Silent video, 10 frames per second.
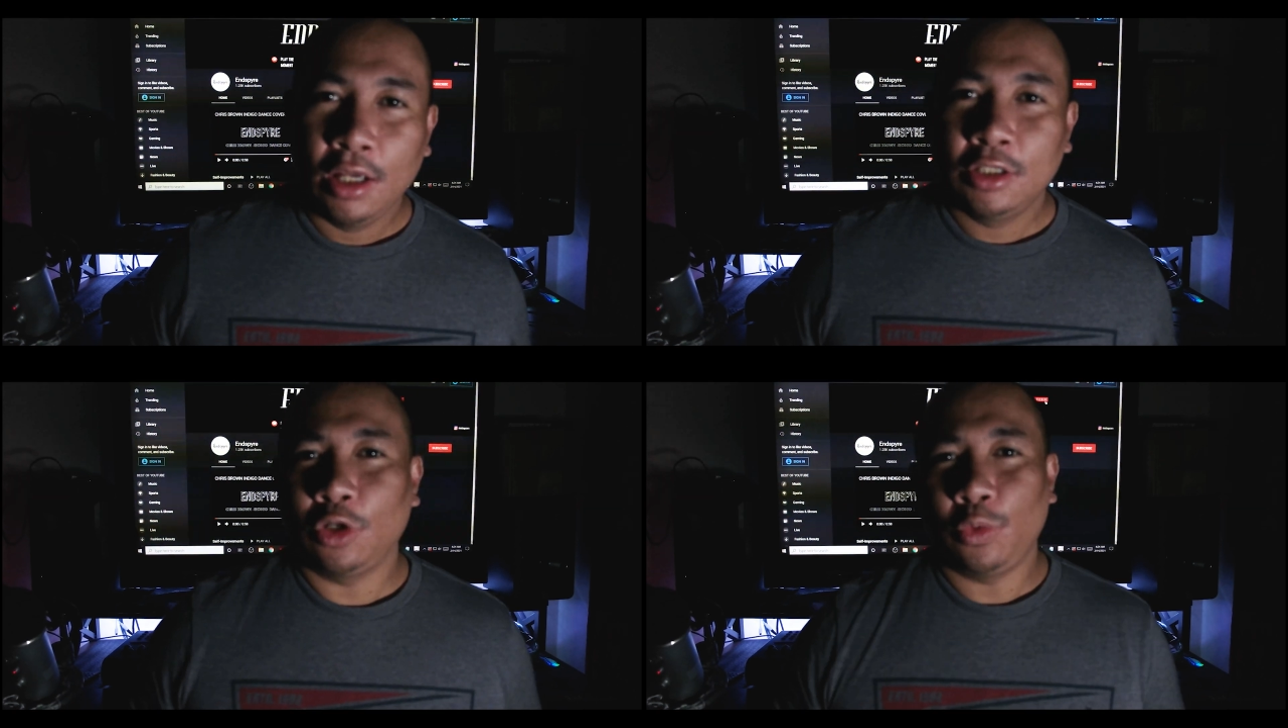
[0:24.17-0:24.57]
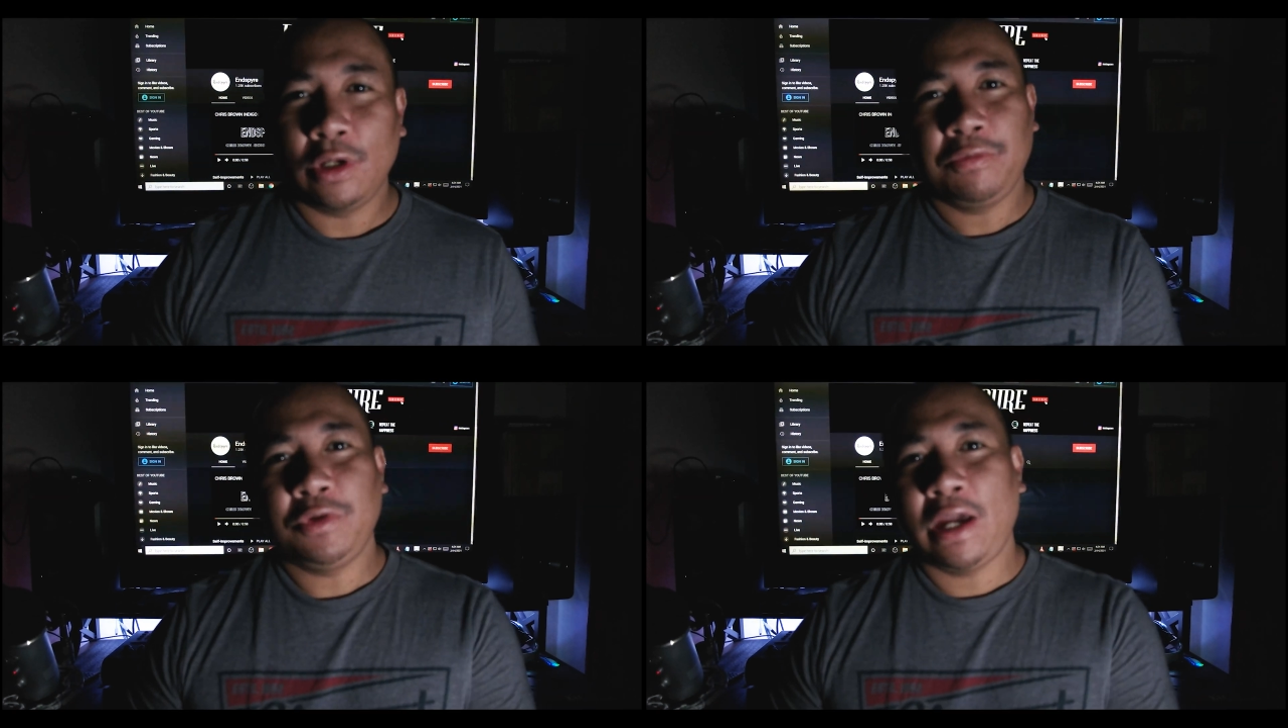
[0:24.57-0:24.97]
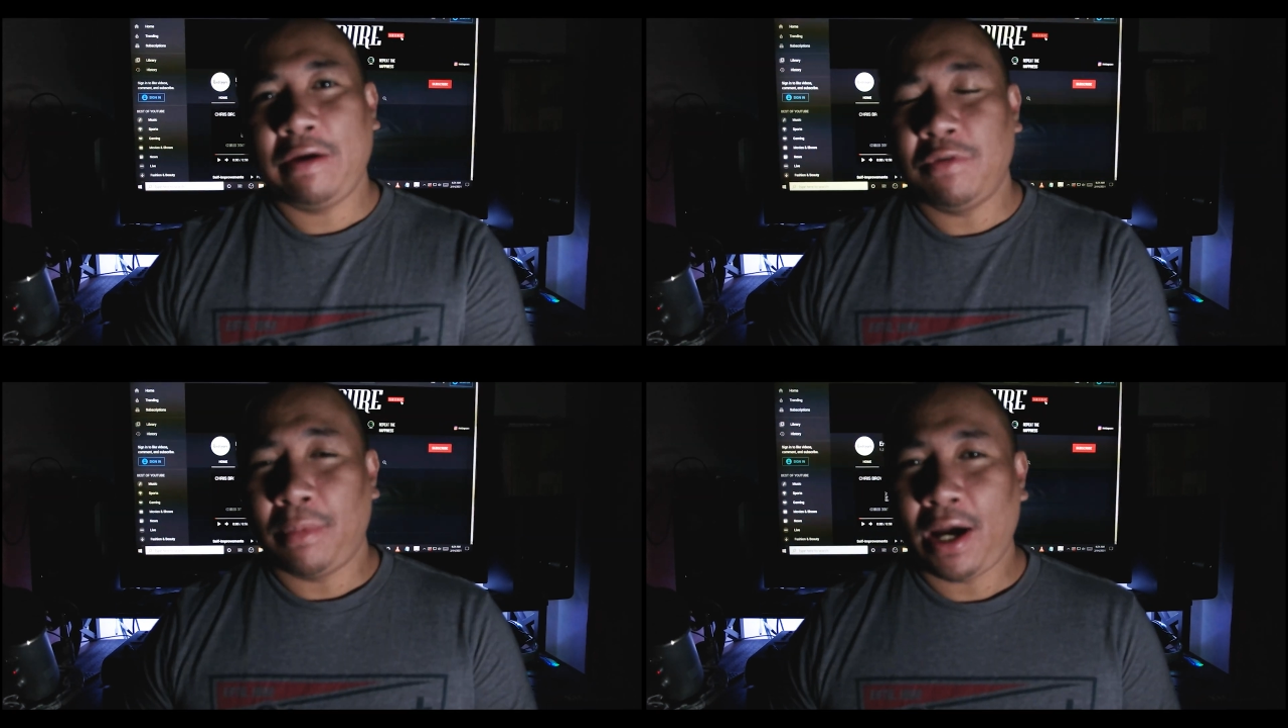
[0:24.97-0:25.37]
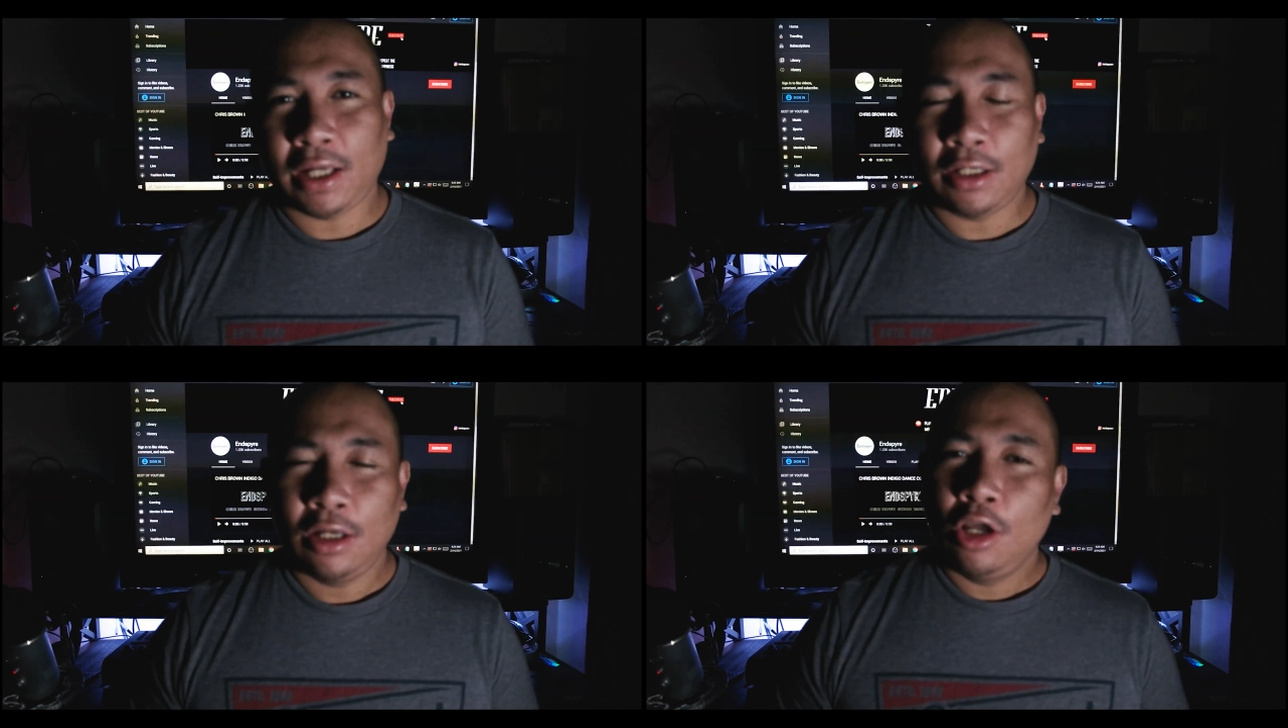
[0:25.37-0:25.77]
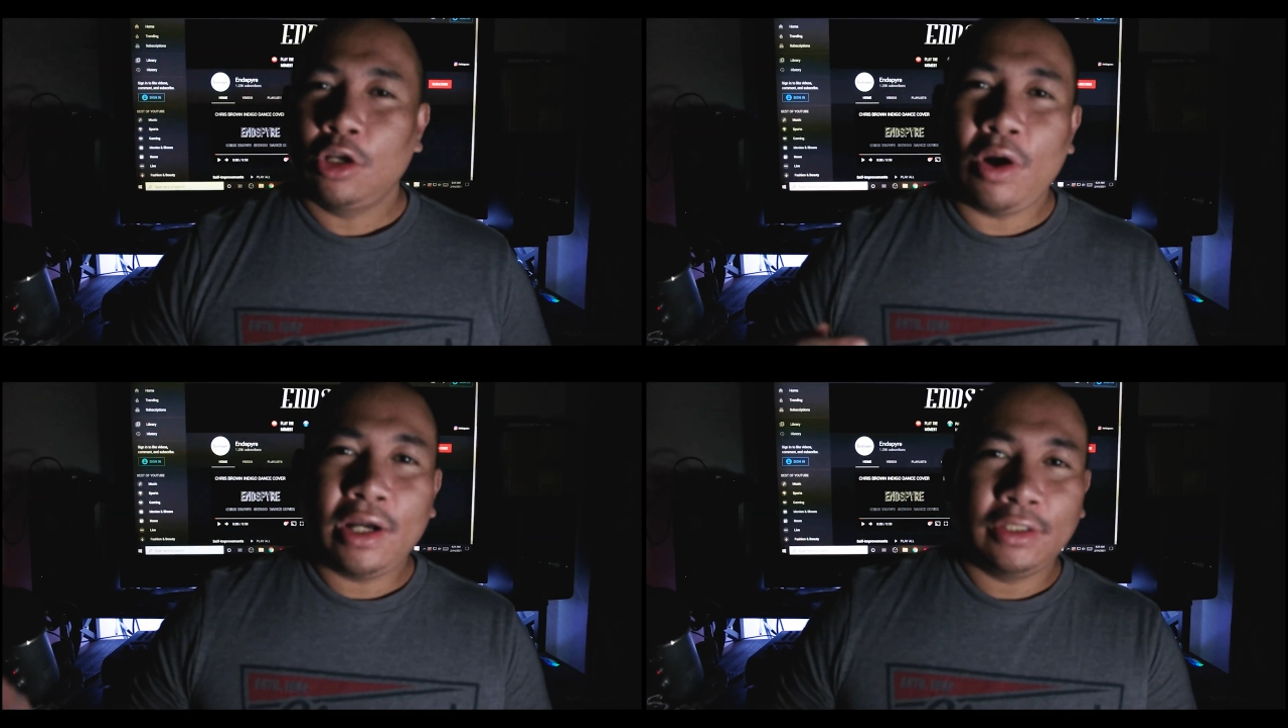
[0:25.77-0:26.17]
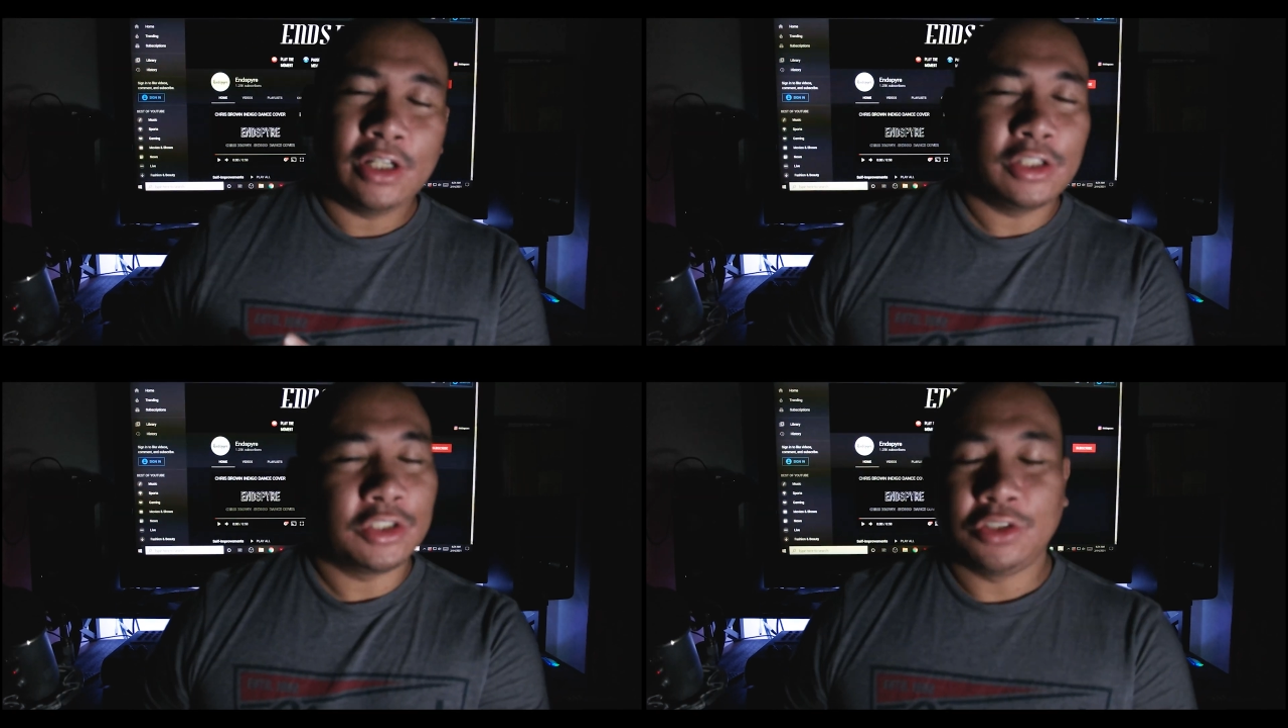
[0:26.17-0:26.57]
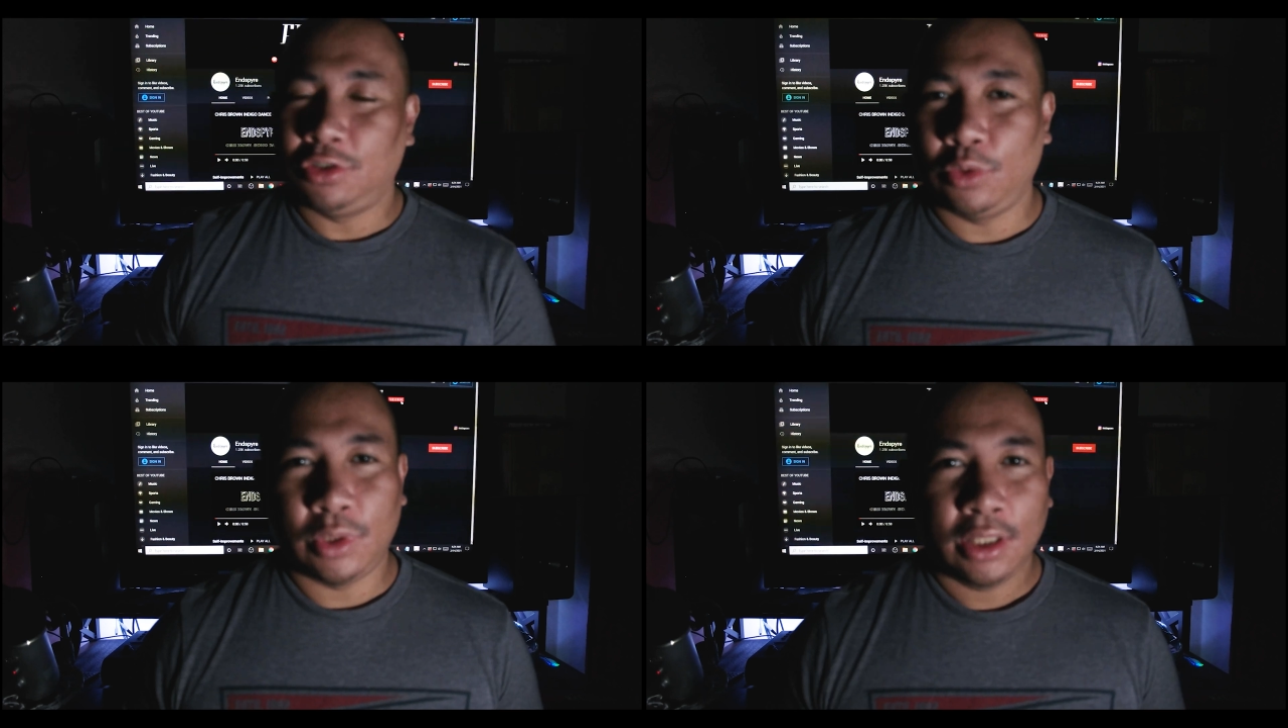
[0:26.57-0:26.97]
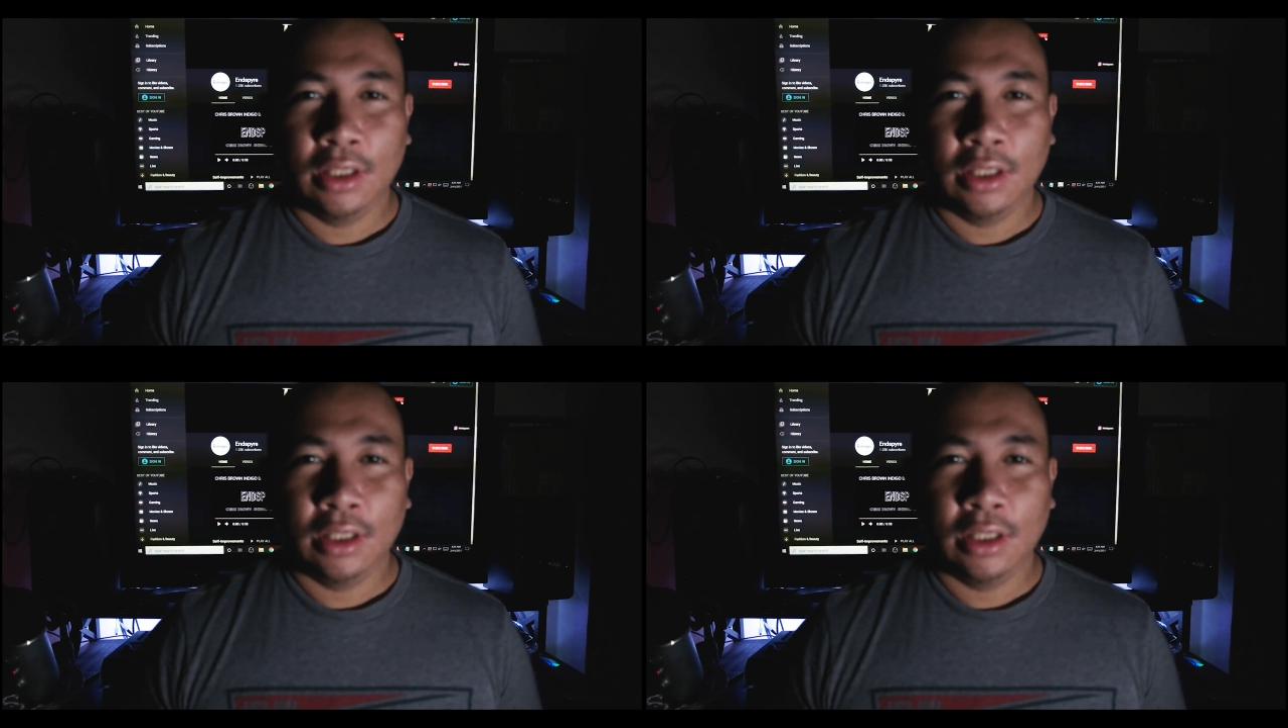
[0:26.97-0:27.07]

So whatever you have in mind, go out there and just do it.